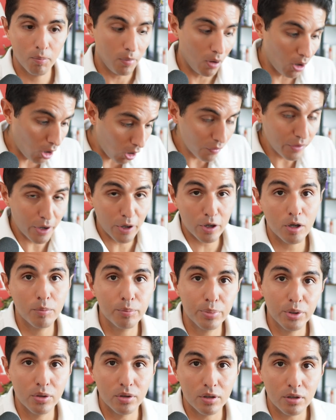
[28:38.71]
on their
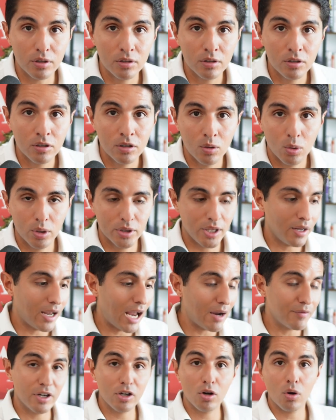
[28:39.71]
computer without
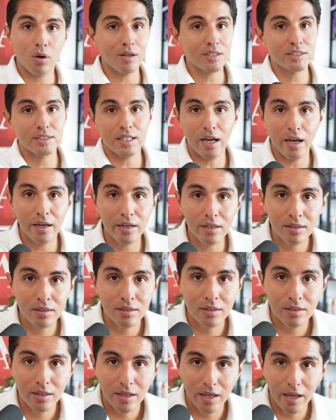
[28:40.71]
having to go outside
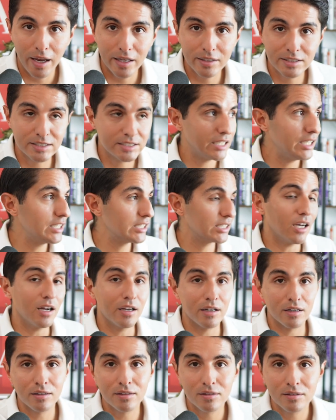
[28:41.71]
and see
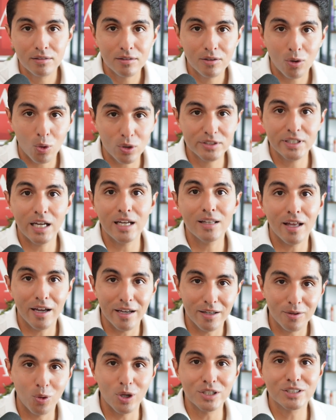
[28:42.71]
sun or
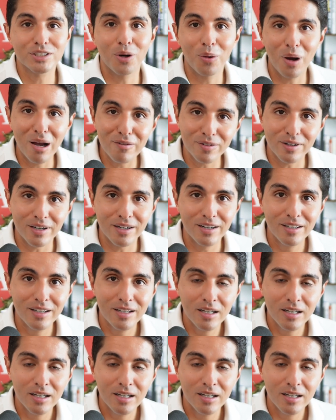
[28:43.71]
daylight whatsoever,